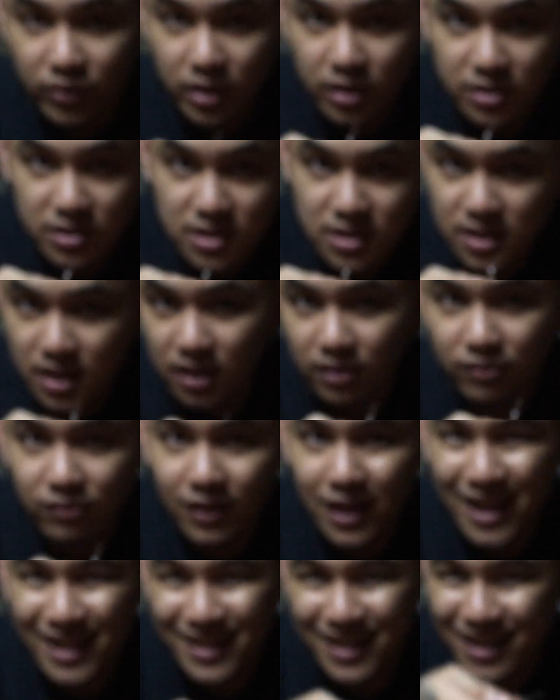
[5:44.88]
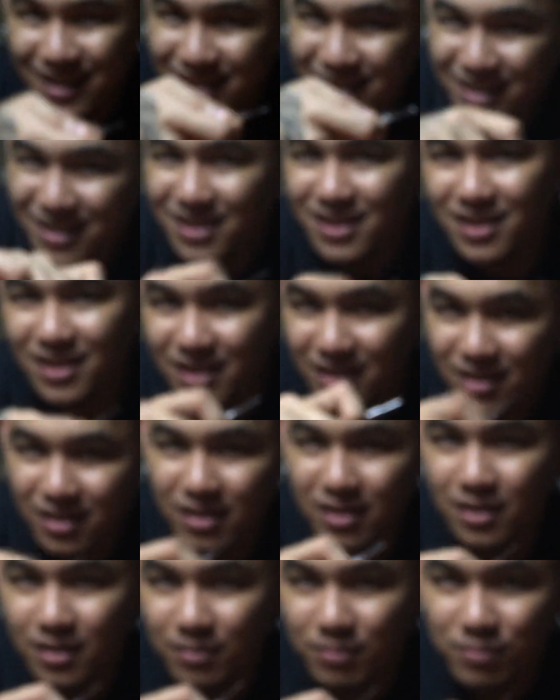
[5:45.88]
for you to stick a flathead in and
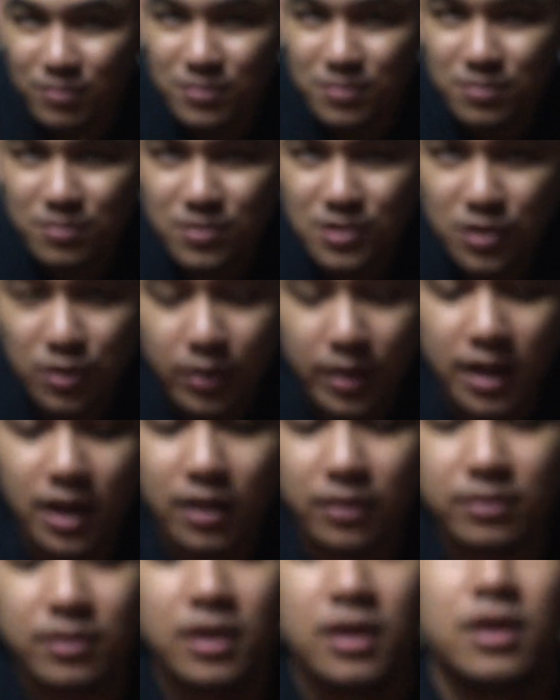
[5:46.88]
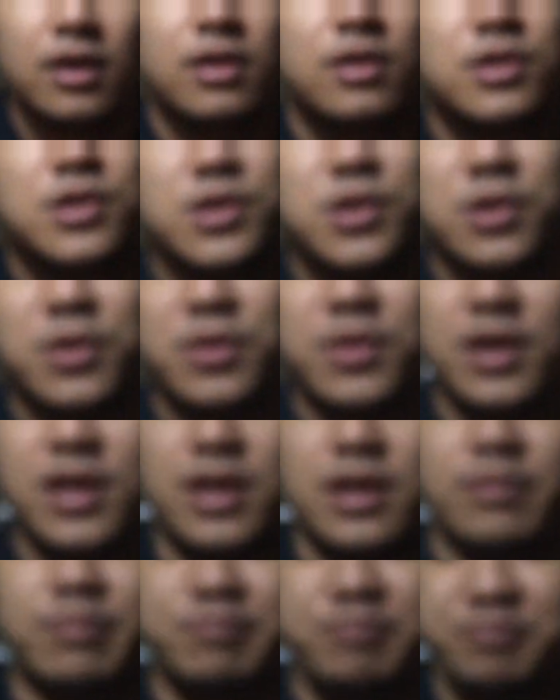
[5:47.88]
screw it out. So
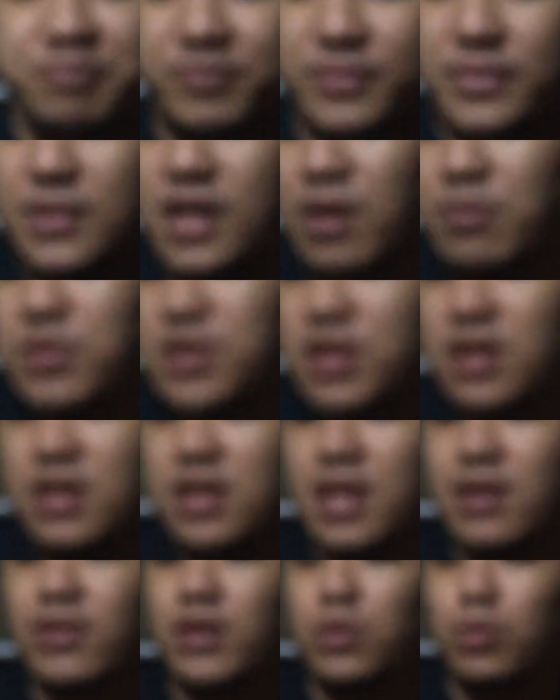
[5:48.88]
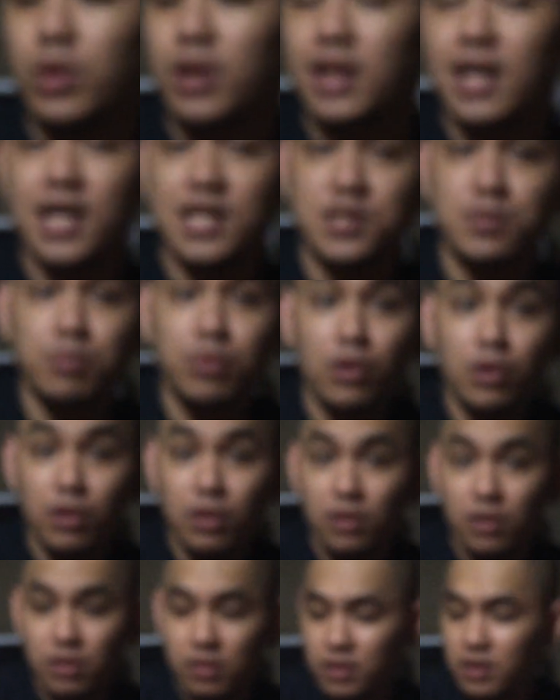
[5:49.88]
I'm just going to give it one last
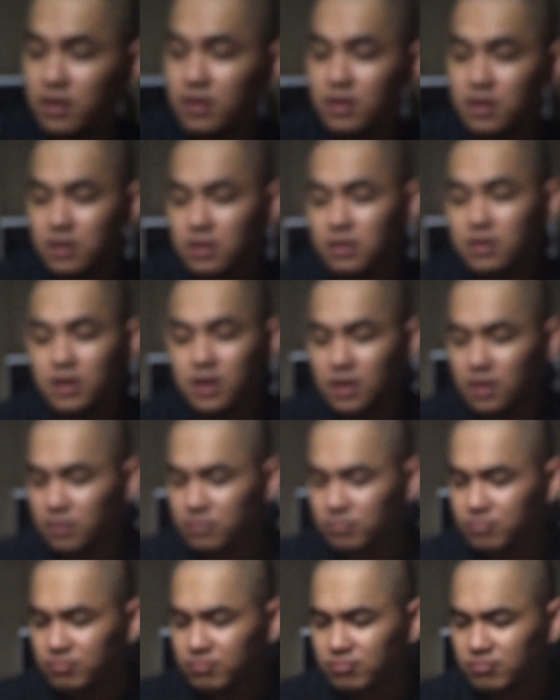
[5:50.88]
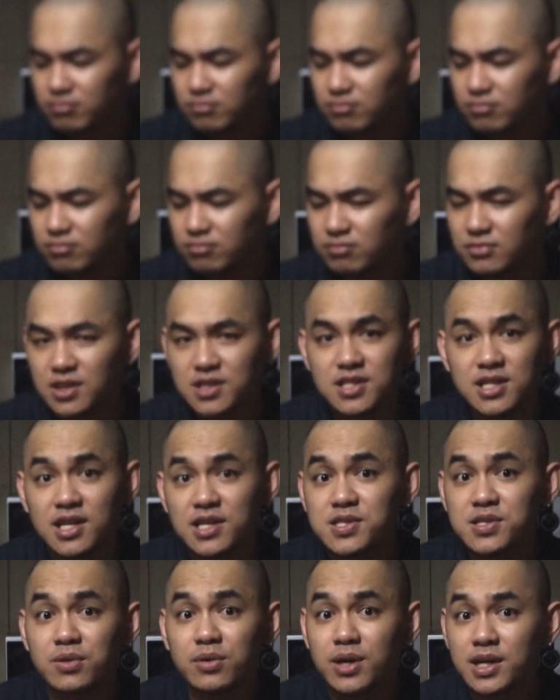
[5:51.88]
pull and then
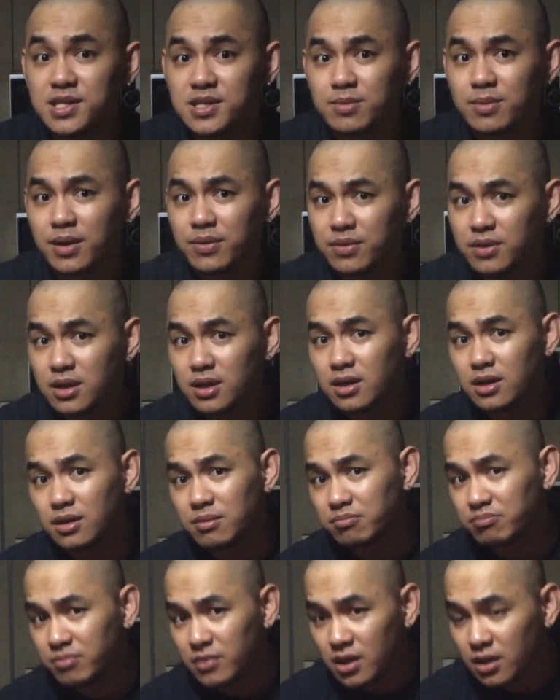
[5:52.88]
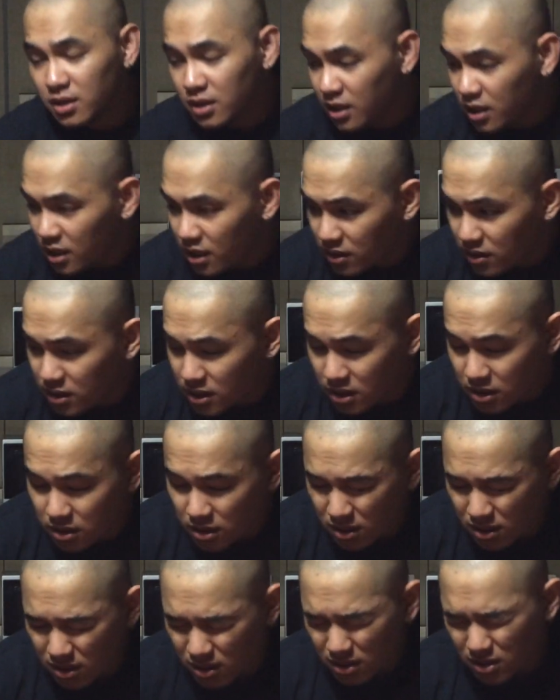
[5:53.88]
discuss the rest about
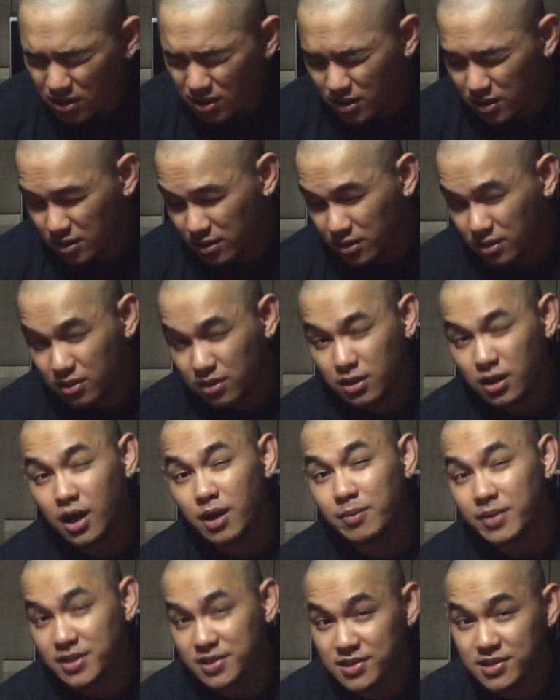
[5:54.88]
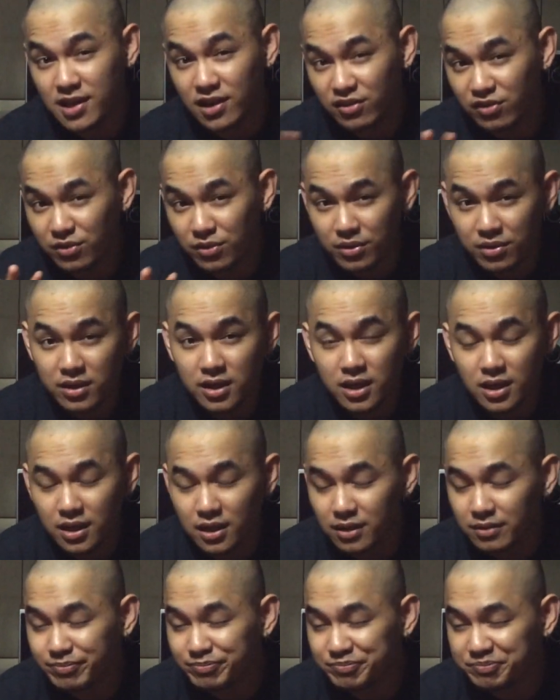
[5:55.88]
the comments section or
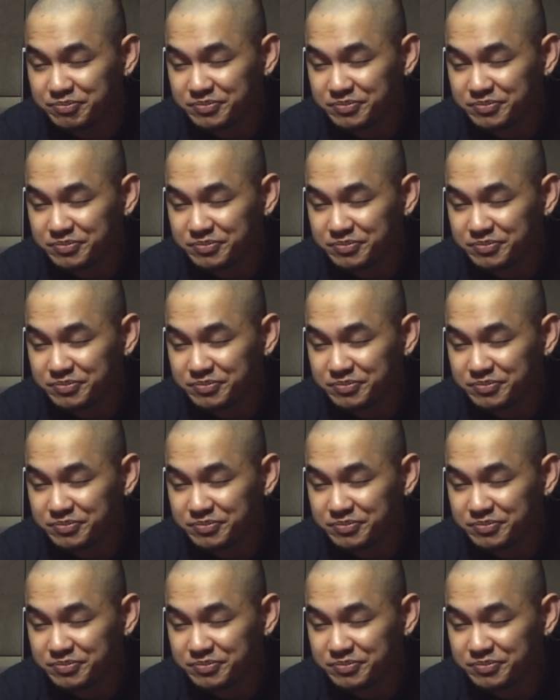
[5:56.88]
the